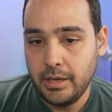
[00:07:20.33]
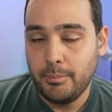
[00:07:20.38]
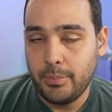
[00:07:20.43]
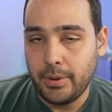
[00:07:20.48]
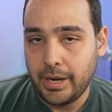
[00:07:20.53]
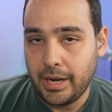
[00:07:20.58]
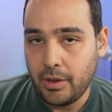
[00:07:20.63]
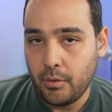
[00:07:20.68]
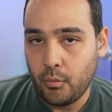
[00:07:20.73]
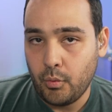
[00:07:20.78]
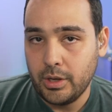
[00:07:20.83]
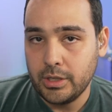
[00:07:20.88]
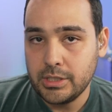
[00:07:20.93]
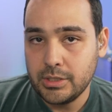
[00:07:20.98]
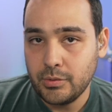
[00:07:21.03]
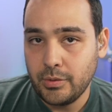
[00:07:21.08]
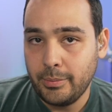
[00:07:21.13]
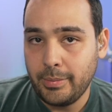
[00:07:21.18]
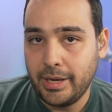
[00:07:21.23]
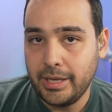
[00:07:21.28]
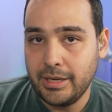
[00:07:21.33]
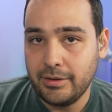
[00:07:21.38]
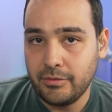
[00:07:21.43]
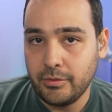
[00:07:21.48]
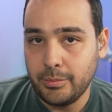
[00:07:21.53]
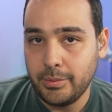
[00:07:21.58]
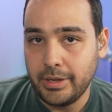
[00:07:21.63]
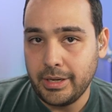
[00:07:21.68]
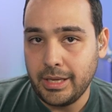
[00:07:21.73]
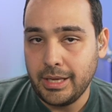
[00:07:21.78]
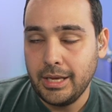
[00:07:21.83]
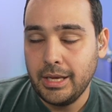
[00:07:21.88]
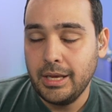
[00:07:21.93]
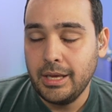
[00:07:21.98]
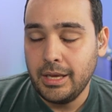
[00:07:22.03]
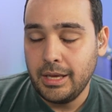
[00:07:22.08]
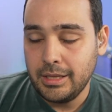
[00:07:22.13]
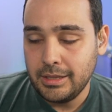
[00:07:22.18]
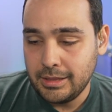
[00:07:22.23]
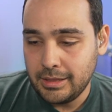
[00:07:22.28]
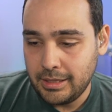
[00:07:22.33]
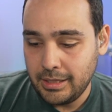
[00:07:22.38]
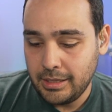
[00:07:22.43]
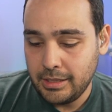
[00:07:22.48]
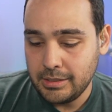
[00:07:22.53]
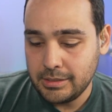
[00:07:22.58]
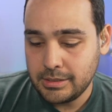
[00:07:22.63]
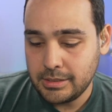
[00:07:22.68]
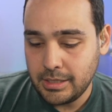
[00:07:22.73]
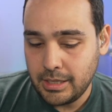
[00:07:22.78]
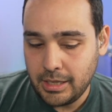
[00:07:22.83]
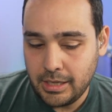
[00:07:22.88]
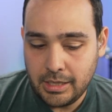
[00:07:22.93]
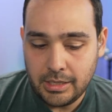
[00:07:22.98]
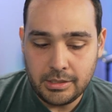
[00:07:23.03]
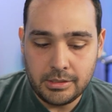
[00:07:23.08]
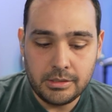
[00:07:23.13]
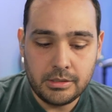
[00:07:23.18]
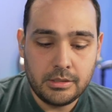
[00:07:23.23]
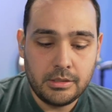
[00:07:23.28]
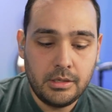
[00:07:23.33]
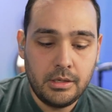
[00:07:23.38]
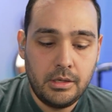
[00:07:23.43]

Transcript: But I want to remind everybody, this is